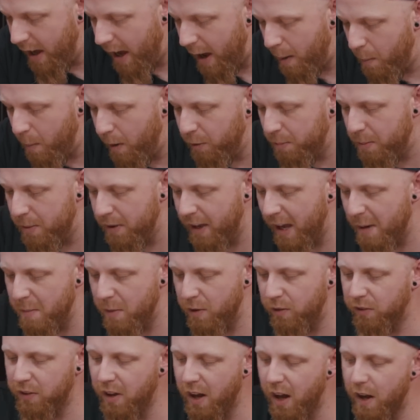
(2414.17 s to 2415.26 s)
and once per game at
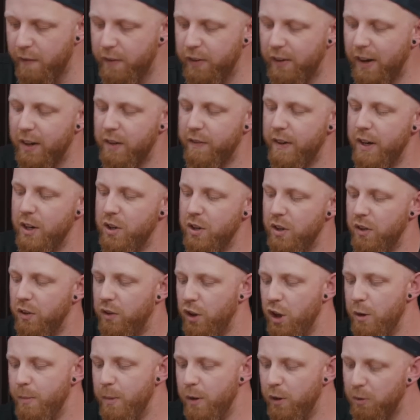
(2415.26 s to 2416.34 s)
the start of his activation,
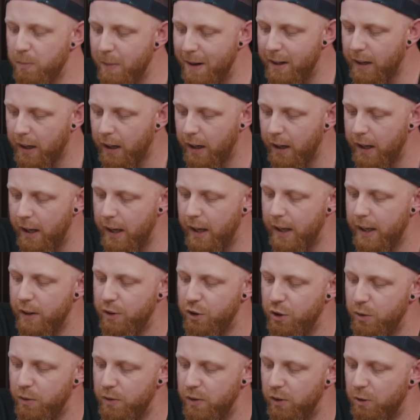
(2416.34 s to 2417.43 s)
Durbers may declare he
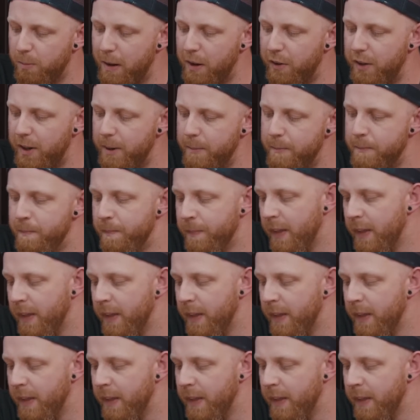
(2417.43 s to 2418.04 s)
is using this ability.